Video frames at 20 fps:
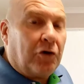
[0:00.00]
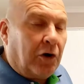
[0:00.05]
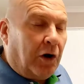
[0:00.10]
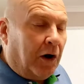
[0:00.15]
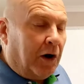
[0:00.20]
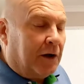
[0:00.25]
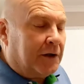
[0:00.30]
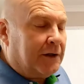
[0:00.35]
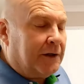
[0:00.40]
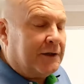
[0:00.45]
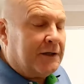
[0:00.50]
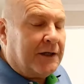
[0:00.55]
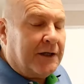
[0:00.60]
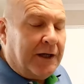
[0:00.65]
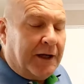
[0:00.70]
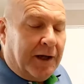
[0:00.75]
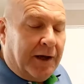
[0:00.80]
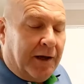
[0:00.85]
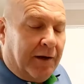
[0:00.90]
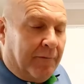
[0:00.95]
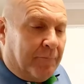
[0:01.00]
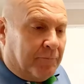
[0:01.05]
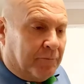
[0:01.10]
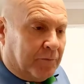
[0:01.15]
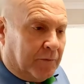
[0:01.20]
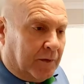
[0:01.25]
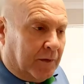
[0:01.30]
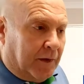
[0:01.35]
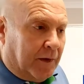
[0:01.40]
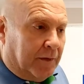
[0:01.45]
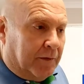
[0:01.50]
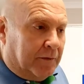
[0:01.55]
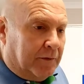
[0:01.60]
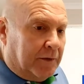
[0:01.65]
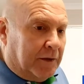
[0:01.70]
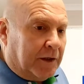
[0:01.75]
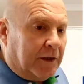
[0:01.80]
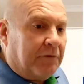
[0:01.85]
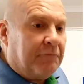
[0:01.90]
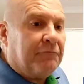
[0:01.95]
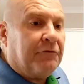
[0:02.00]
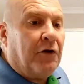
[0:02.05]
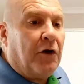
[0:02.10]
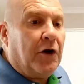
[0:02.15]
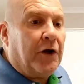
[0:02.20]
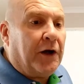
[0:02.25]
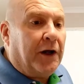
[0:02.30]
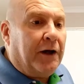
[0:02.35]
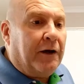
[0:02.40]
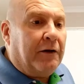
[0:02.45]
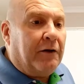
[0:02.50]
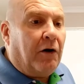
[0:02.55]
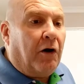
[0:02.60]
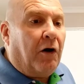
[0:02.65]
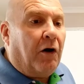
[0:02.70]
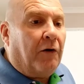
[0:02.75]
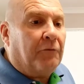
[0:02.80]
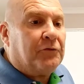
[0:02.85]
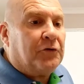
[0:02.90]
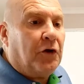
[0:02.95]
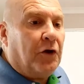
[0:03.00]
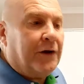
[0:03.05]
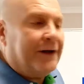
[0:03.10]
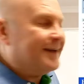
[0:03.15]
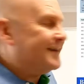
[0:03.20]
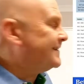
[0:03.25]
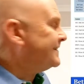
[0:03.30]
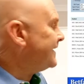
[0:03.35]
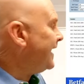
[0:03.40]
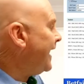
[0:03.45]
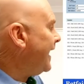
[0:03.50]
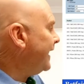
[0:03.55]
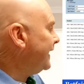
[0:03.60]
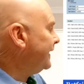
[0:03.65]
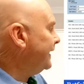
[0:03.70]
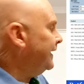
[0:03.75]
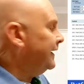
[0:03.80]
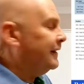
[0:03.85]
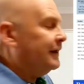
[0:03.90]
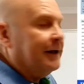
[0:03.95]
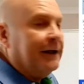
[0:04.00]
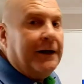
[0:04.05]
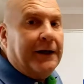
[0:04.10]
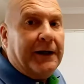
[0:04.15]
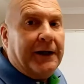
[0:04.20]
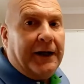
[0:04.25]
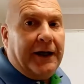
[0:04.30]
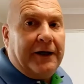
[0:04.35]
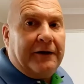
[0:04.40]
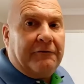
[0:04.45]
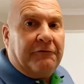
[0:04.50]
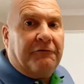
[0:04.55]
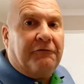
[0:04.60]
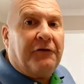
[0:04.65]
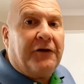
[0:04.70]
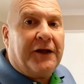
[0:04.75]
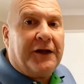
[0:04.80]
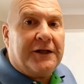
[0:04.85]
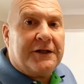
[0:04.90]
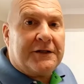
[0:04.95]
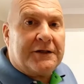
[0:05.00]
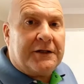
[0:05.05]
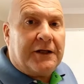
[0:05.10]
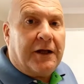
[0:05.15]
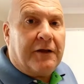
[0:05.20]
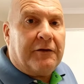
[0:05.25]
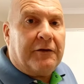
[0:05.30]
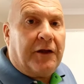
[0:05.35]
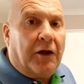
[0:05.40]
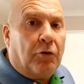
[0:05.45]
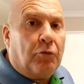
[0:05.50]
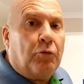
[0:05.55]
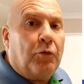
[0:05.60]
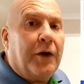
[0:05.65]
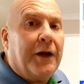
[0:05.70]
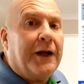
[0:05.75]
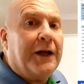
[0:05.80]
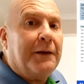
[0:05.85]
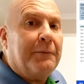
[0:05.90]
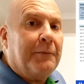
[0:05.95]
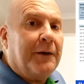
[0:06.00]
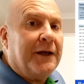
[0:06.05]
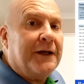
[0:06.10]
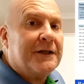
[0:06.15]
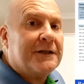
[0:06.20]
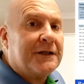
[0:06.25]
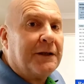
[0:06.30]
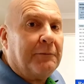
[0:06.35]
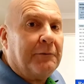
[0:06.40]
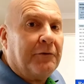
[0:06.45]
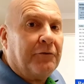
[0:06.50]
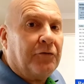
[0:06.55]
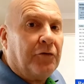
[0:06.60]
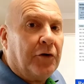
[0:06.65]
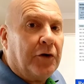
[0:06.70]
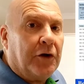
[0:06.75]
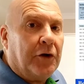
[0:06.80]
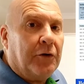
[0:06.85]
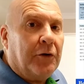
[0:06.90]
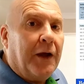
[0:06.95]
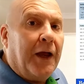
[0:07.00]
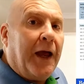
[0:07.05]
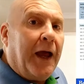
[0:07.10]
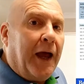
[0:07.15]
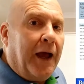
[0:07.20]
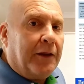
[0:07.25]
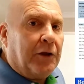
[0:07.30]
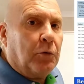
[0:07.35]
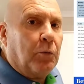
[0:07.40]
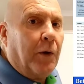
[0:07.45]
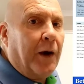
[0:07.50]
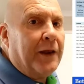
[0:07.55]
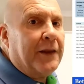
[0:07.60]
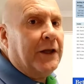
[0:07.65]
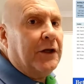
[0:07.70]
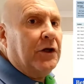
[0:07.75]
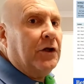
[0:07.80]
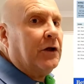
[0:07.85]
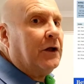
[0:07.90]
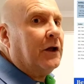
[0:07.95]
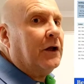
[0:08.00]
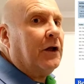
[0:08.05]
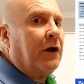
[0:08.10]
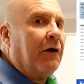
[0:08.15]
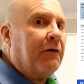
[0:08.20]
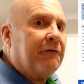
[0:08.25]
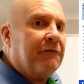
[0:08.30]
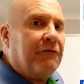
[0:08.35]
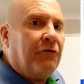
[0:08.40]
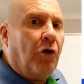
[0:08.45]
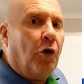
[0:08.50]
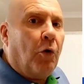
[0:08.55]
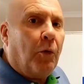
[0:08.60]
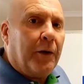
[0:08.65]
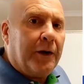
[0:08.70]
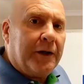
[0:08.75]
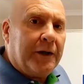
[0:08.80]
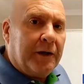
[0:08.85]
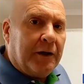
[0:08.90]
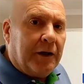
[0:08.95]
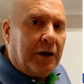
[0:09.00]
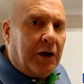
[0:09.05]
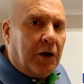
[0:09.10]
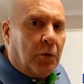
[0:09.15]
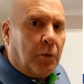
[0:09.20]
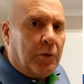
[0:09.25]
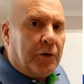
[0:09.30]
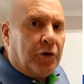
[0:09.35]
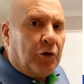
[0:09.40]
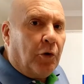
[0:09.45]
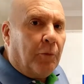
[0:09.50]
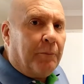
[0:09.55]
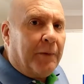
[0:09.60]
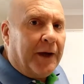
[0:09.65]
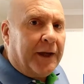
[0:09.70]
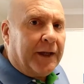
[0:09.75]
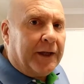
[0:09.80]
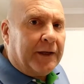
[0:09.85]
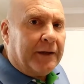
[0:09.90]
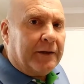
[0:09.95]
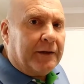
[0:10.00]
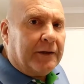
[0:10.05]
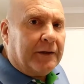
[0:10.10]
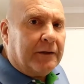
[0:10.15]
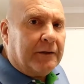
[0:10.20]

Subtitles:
got the converter of turning data into figures that really mean something for you and the way that you can go forward with your betting.